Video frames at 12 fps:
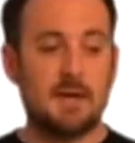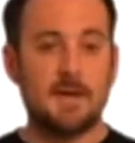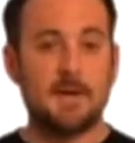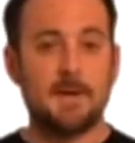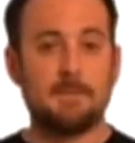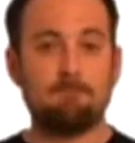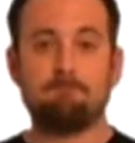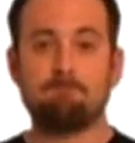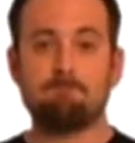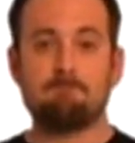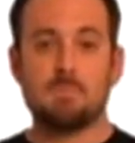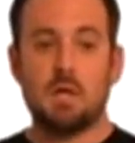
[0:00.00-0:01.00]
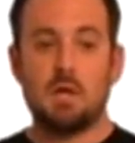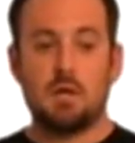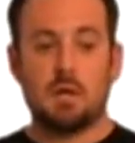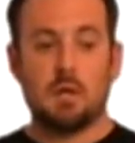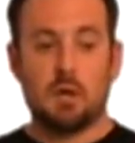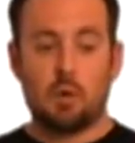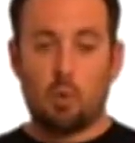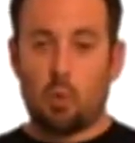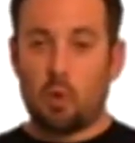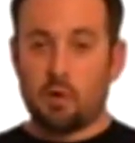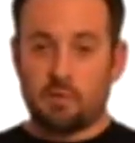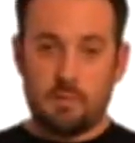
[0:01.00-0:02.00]

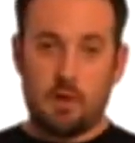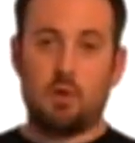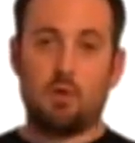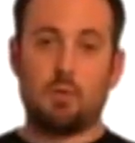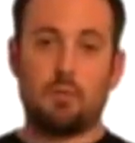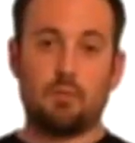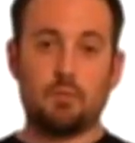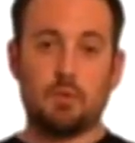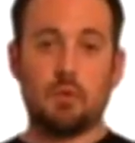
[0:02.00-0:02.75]
work from home,